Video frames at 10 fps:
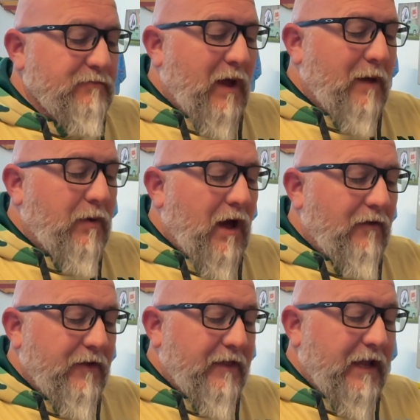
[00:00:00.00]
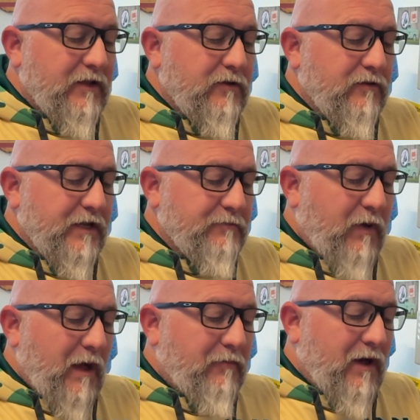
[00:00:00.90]
pop off, and they do. They
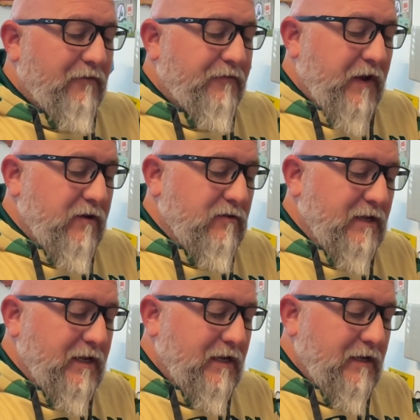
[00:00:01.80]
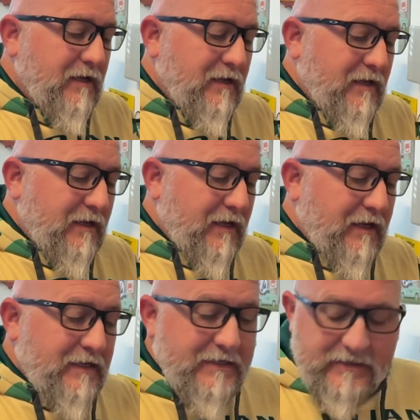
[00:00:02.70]
pop off fairly
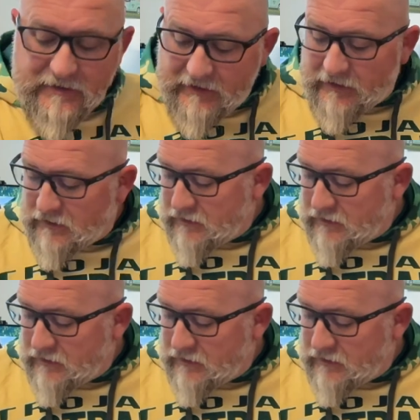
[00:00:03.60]
easily.